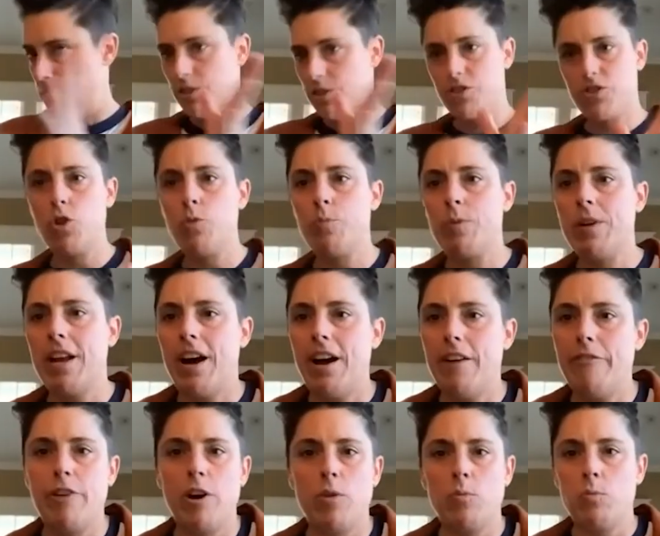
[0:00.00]
Stupid
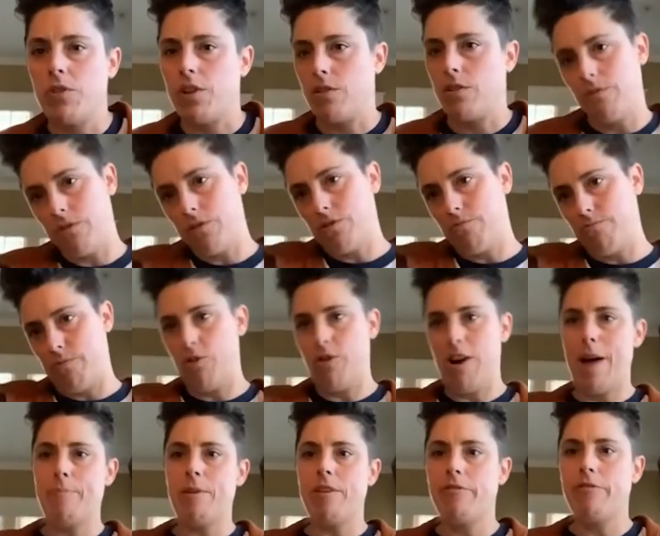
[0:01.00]
iPhone with a
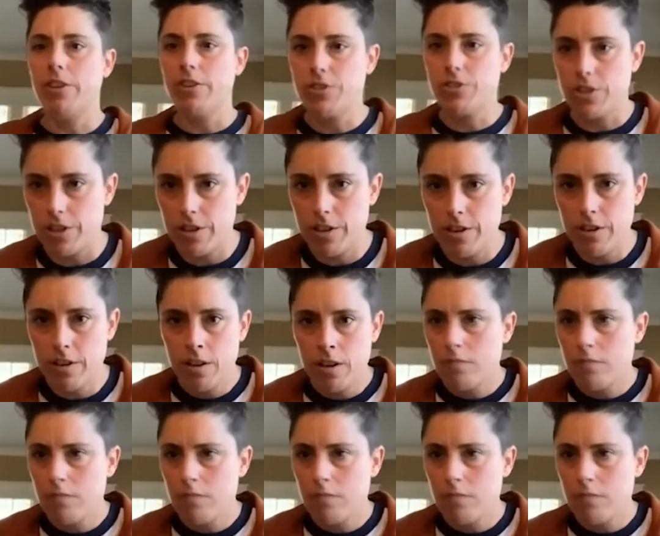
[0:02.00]
crappy filter,